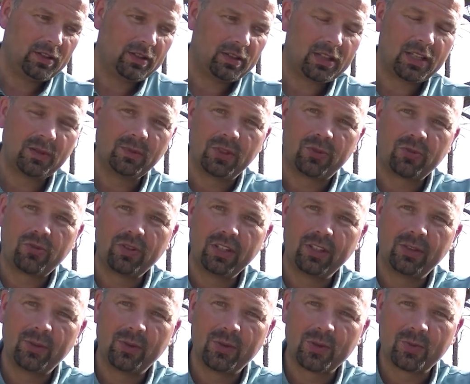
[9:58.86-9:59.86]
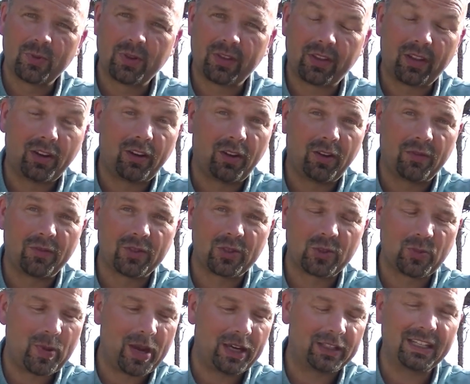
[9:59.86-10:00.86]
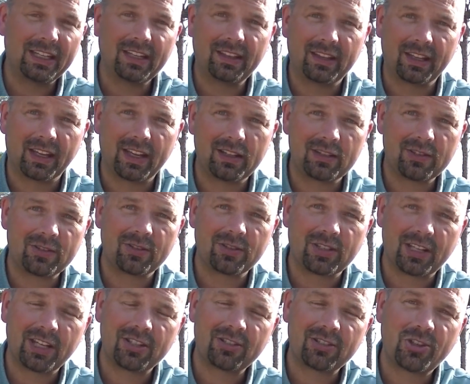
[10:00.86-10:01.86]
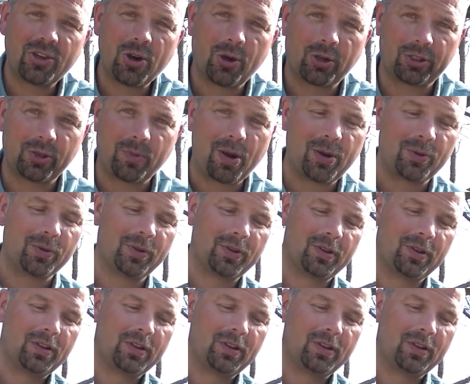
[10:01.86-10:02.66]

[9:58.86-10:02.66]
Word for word: seem to treat those with a lot of respect. Anything else just gets chucked about.